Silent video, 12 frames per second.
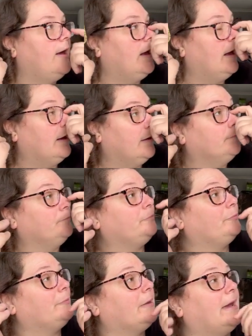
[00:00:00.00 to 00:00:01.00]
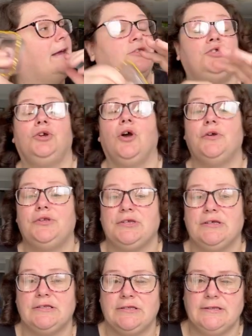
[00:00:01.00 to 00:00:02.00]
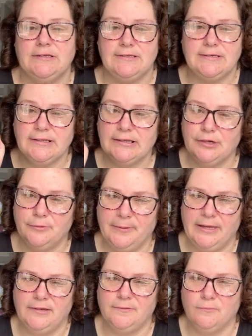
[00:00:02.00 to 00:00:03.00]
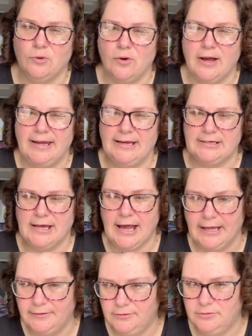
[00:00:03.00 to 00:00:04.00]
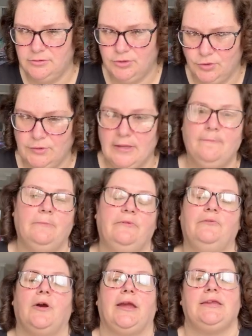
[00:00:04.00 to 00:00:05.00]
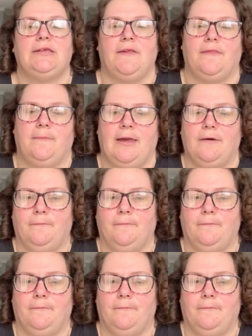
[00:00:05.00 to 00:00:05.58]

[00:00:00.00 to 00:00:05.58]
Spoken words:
And 2 coasters. There's still a little bit more I need to add to them before I can take them out.